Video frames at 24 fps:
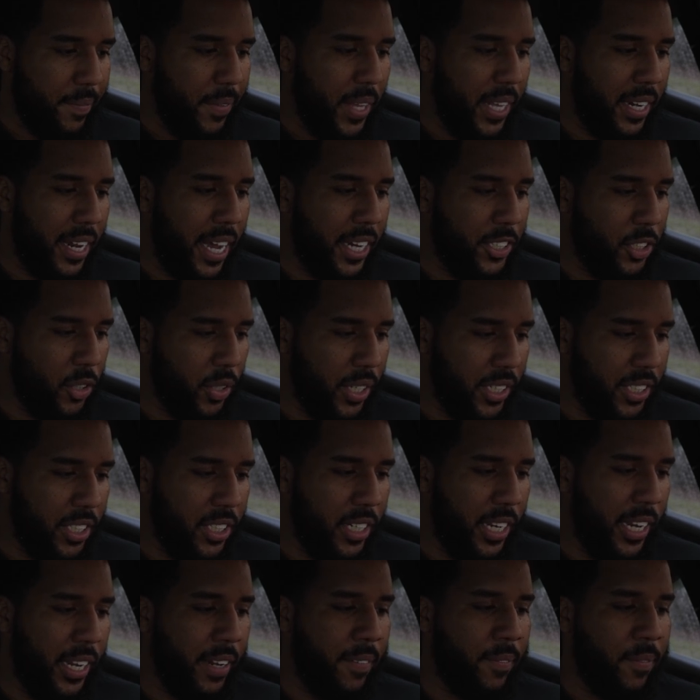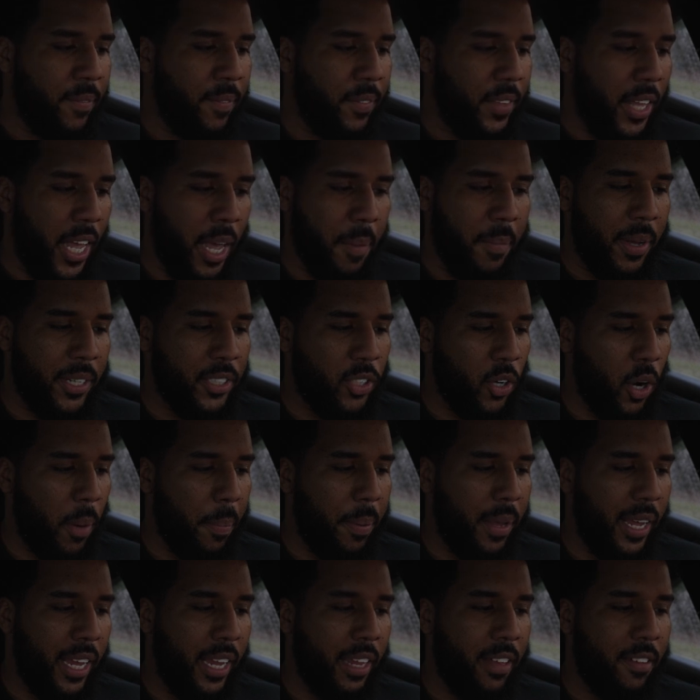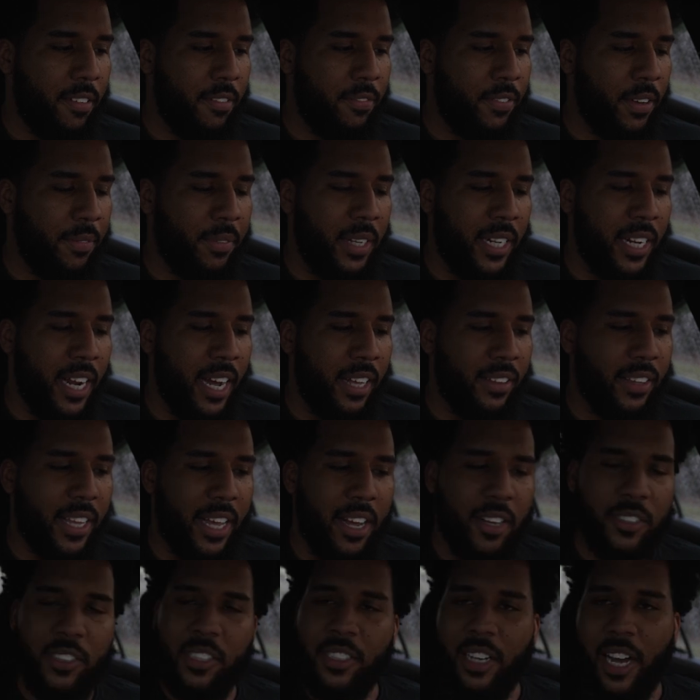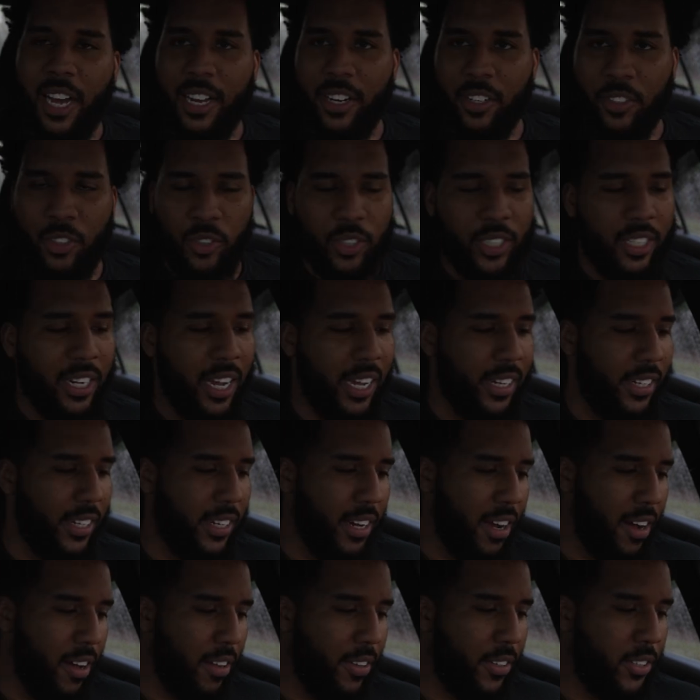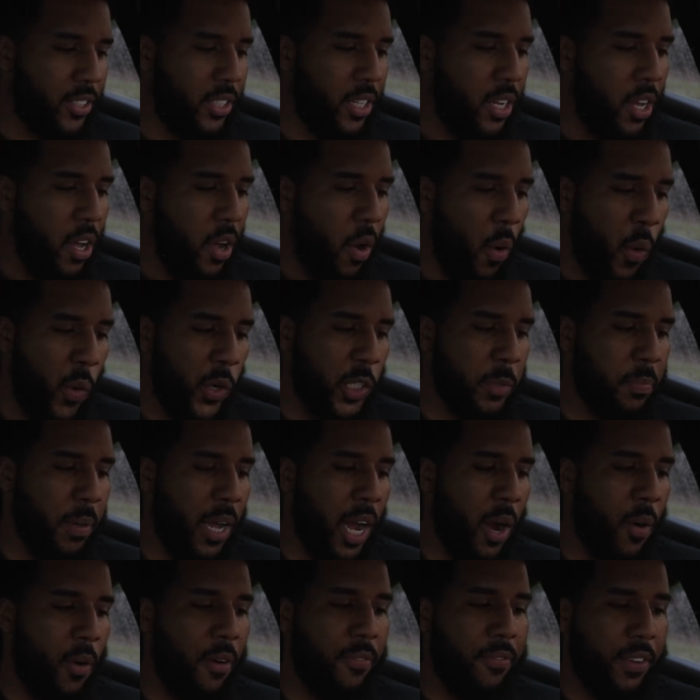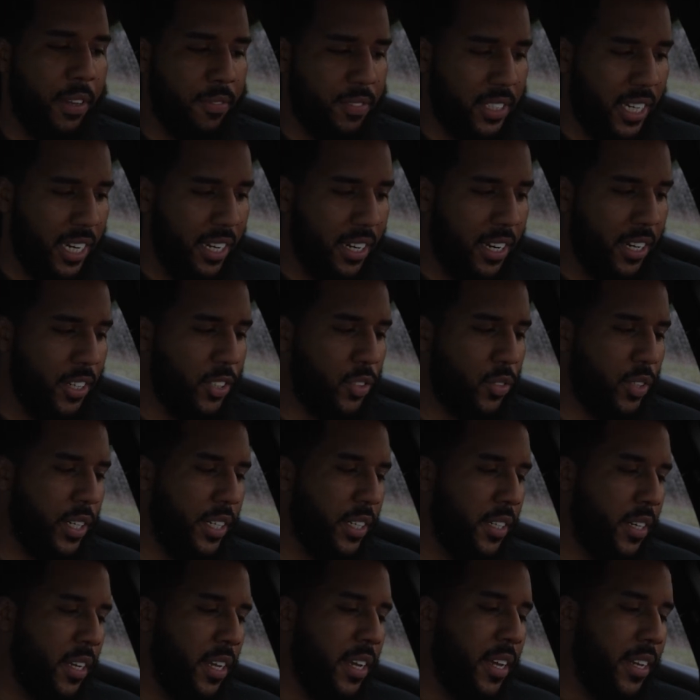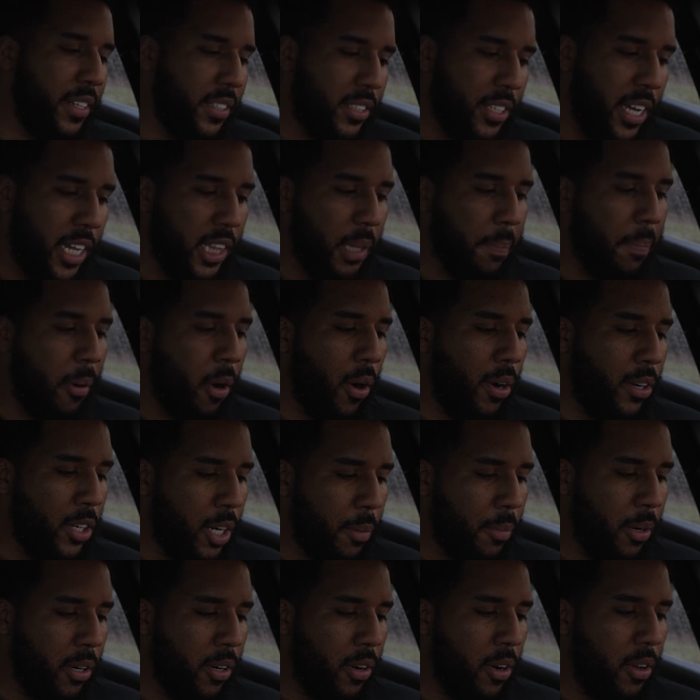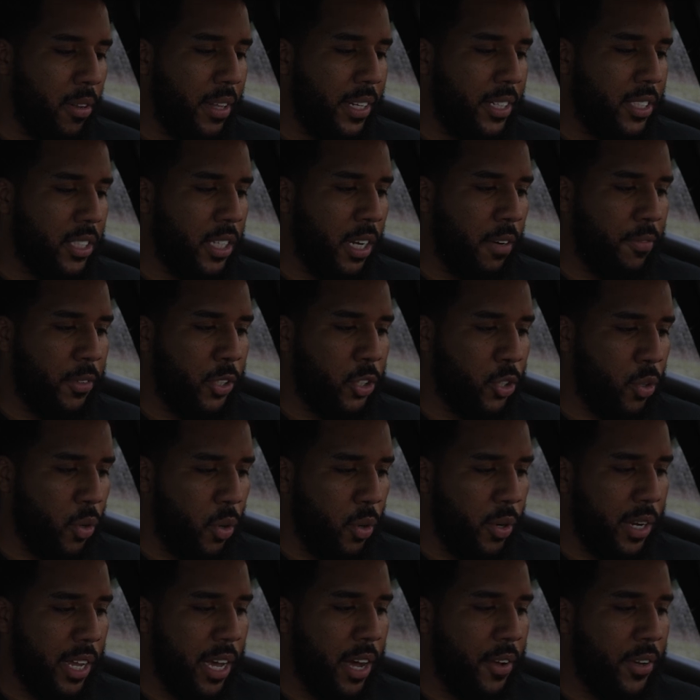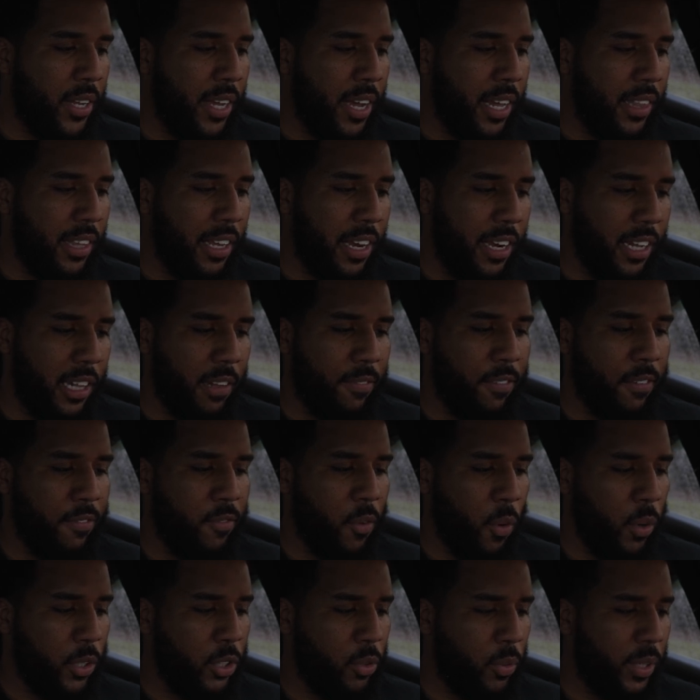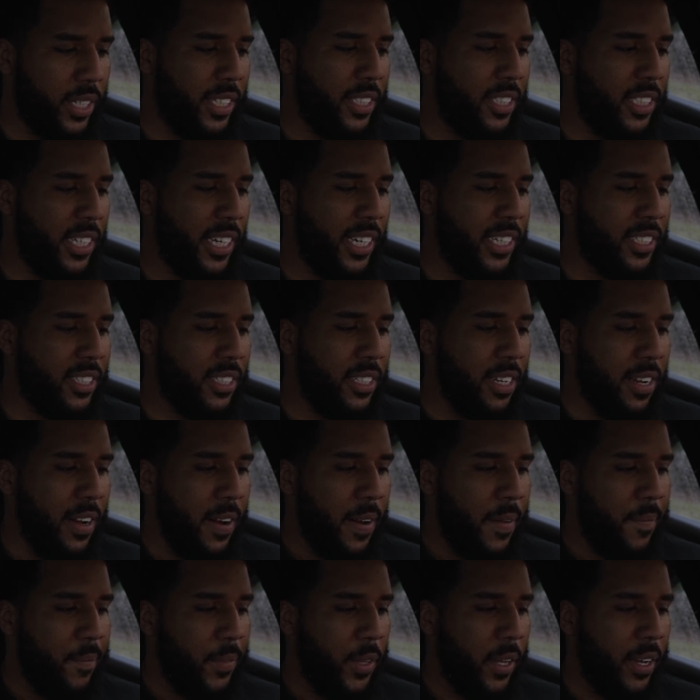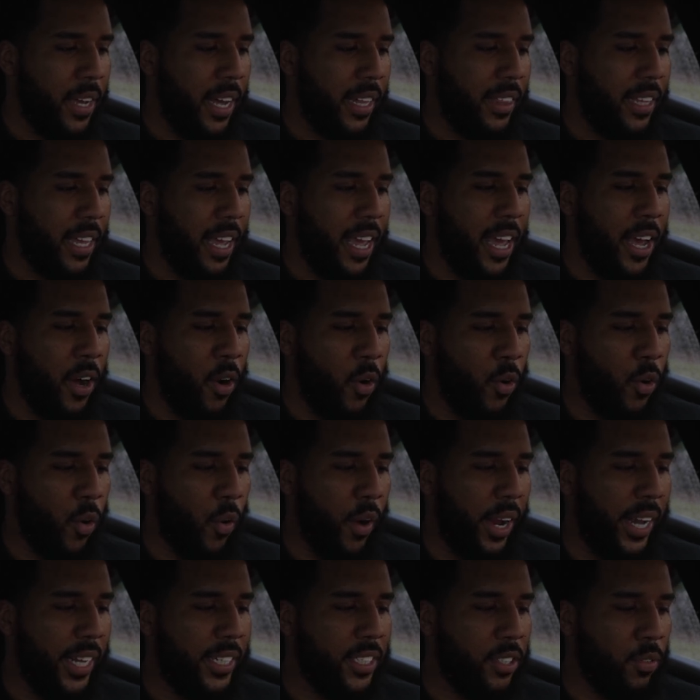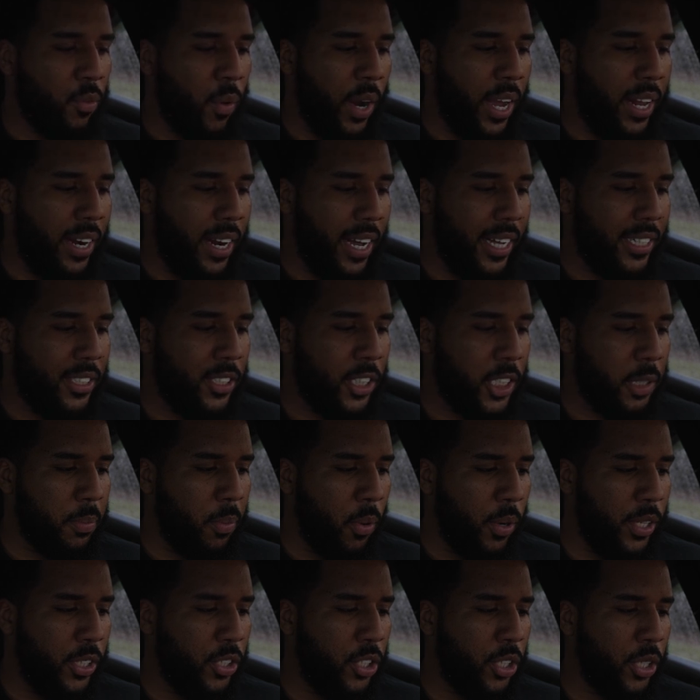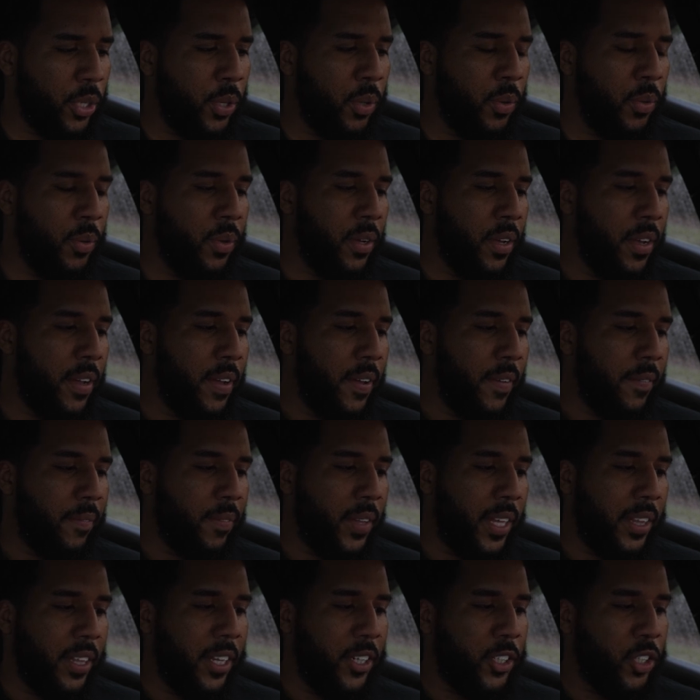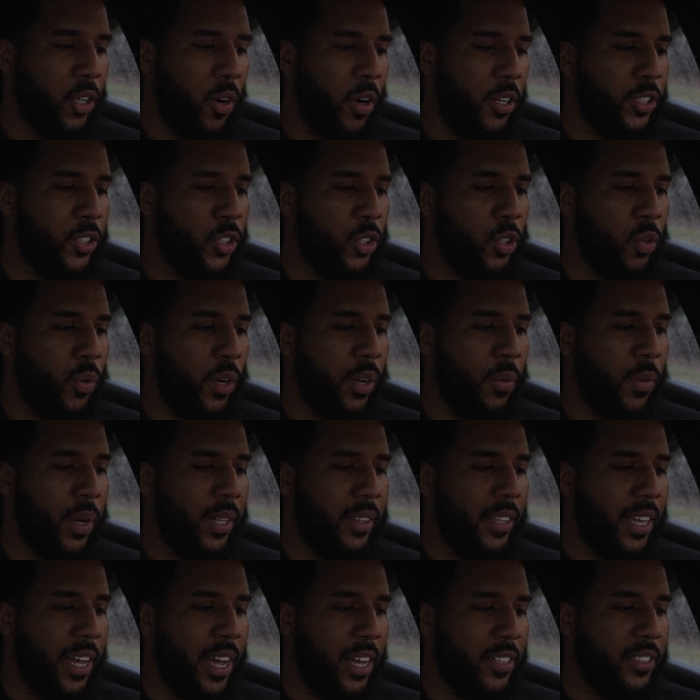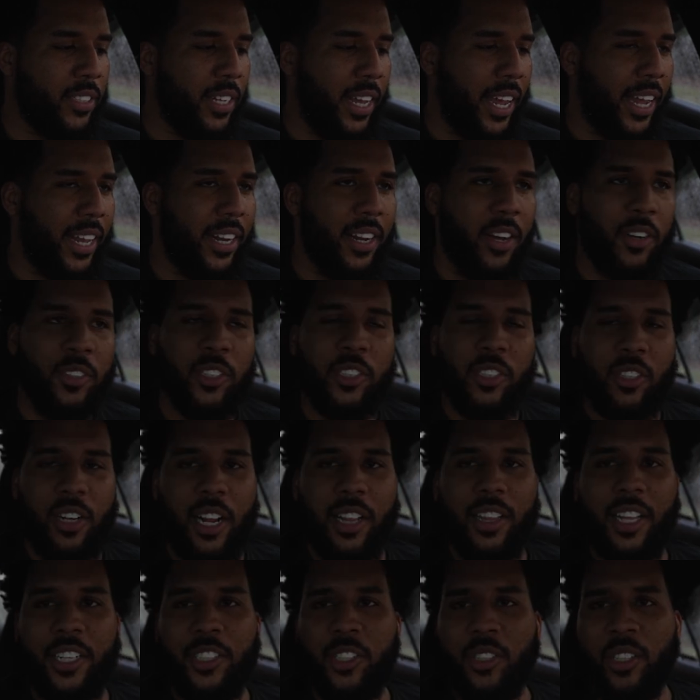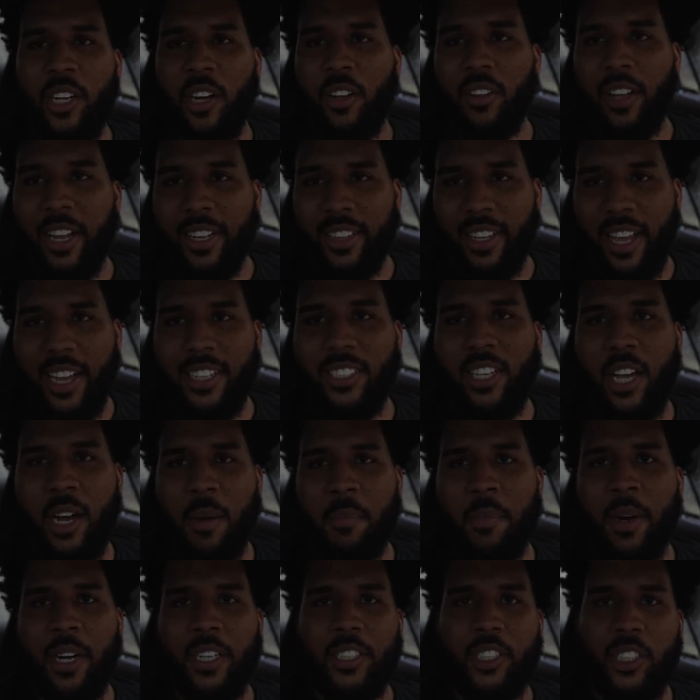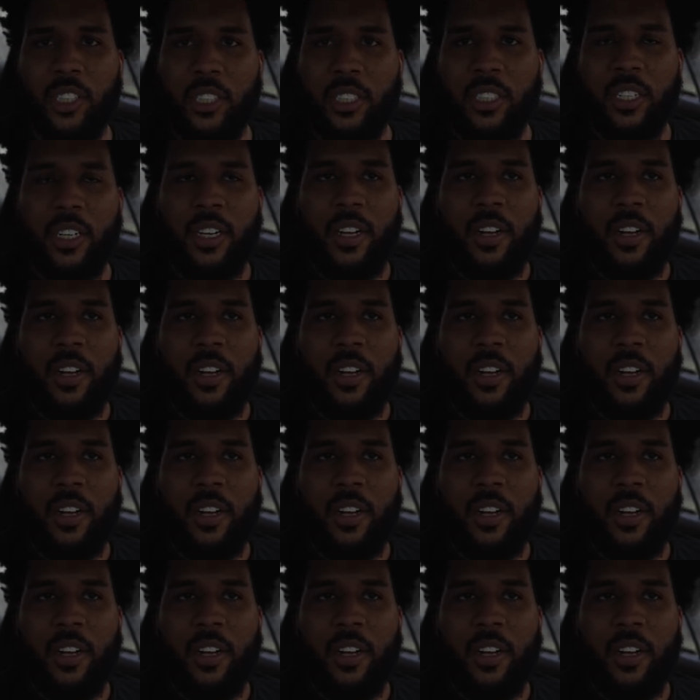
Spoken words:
And as you can see, MSRP, $59,990. Horsepower, 1500. It's got the part number and all that stuff. You scroll down, you got the Hellcat 426. You got the Hellcrate Red Eye 6.2 that they're charging $21,800. So that lets you know, like, that's how much